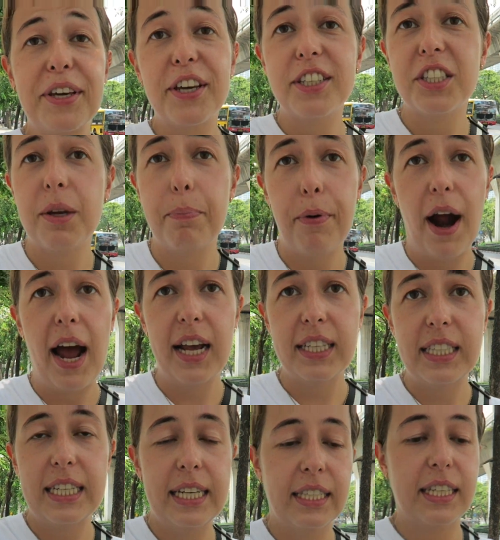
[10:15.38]
because the
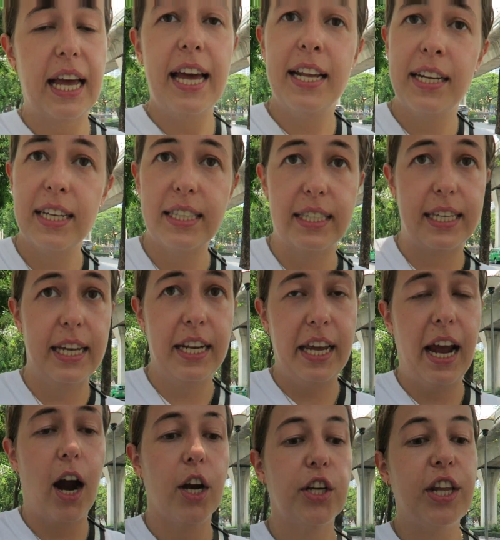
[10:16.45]
prices in the
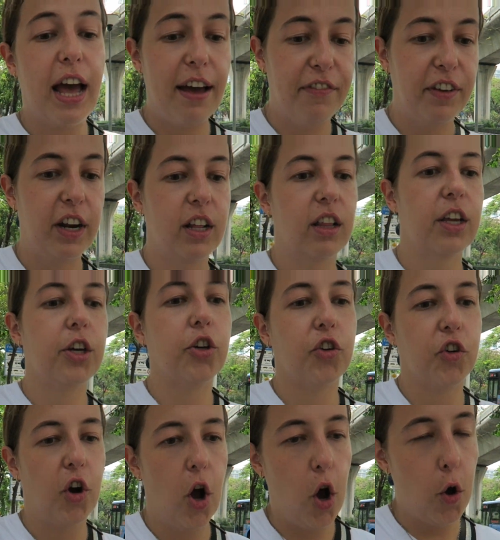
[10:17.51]
city are definitely
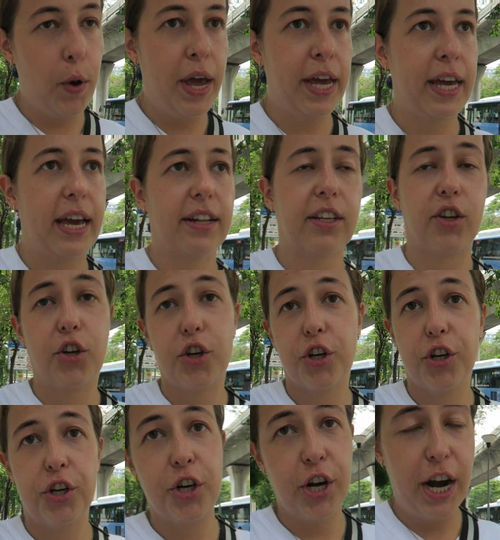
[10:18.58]
growing at
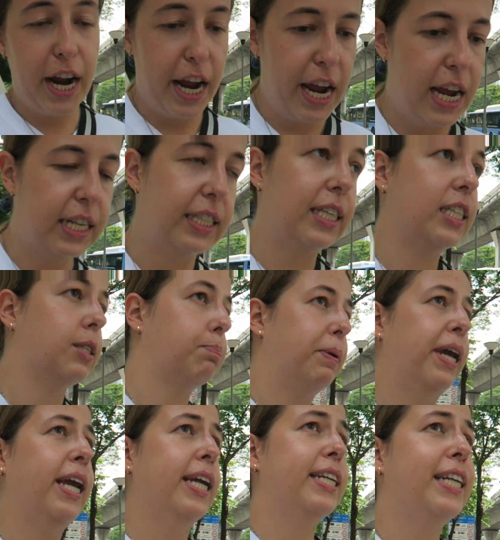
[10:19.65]
crazy
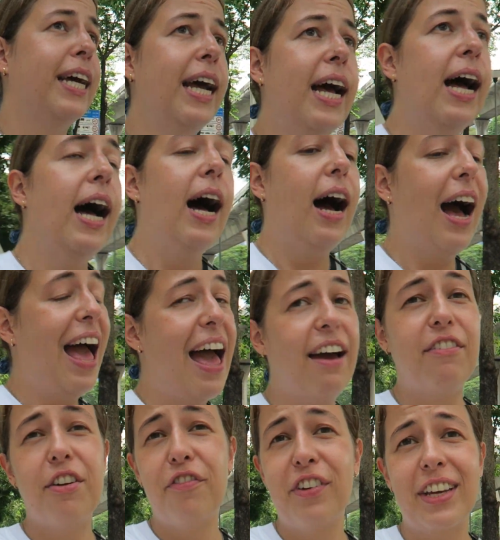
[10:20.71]
speed.
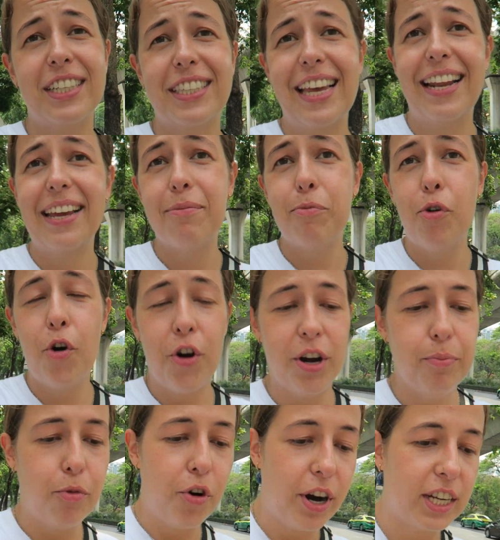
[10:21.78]
Everything is getting more
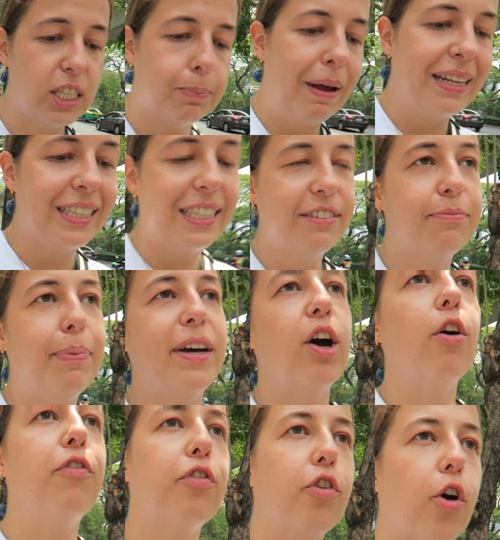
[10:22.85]
and more expensive, but
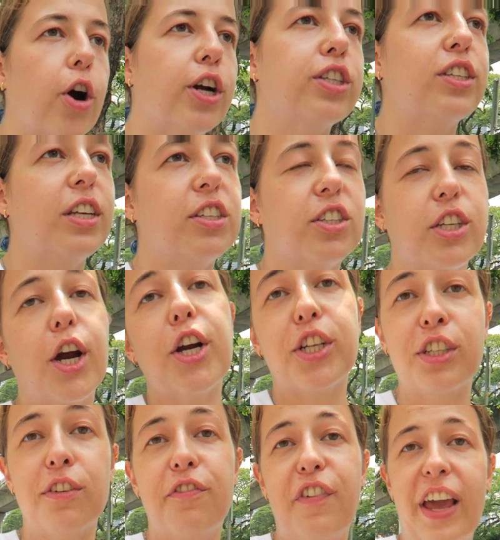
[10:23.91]
of course
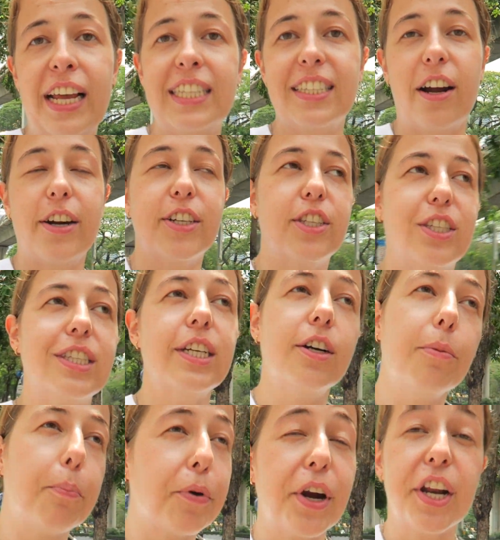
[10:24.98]
certain things are
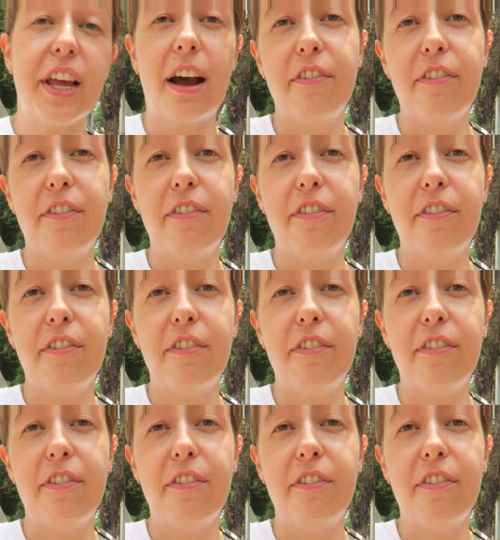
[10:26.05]
still pretty